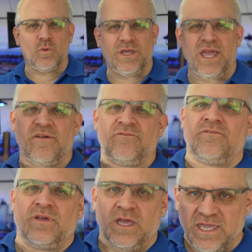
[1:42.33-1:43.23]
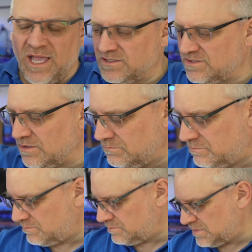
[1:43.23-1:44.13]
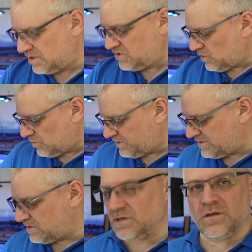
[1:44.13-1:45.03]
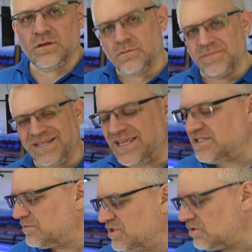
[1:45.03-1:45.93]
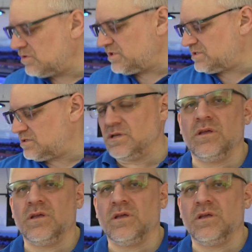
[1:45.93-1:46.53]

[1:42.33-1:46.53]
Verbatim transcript: We have a calcium source, magnesium source